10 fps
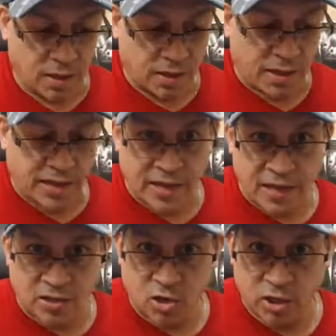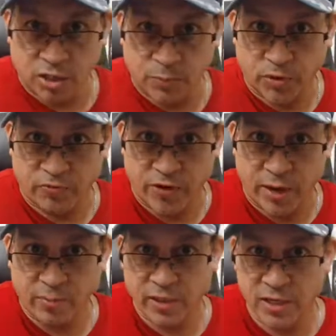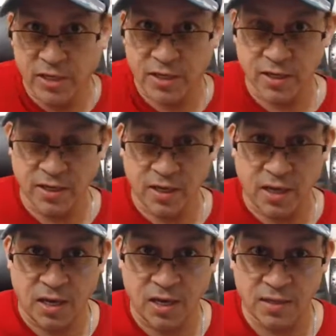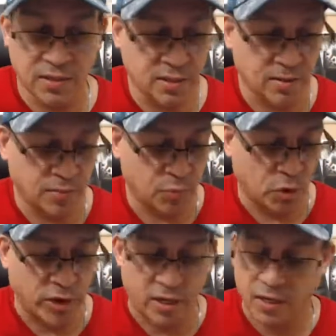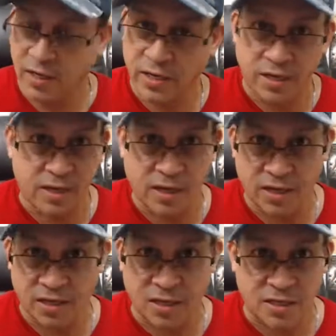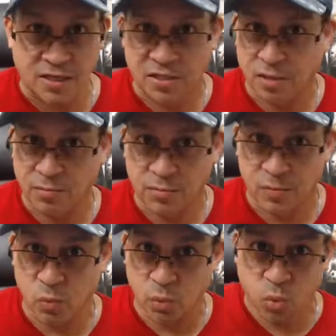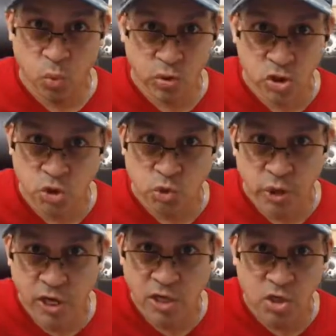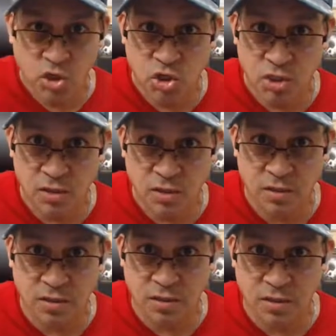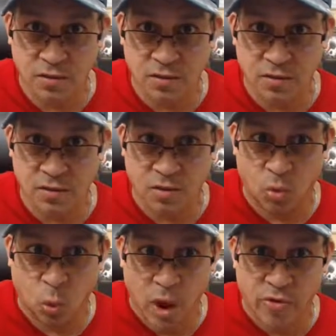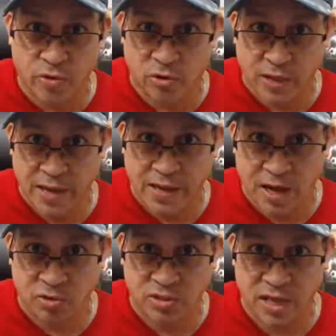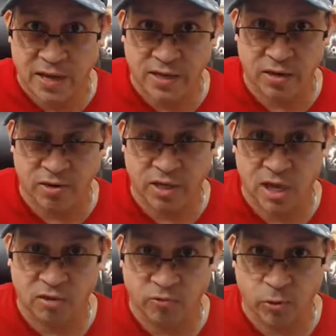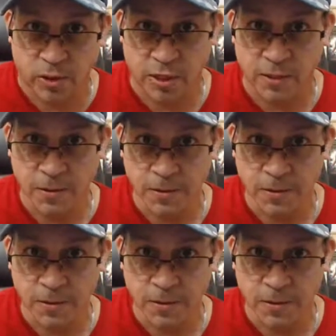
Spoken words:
I got caught up with family, and boy, it is some strange weather like outside here in California.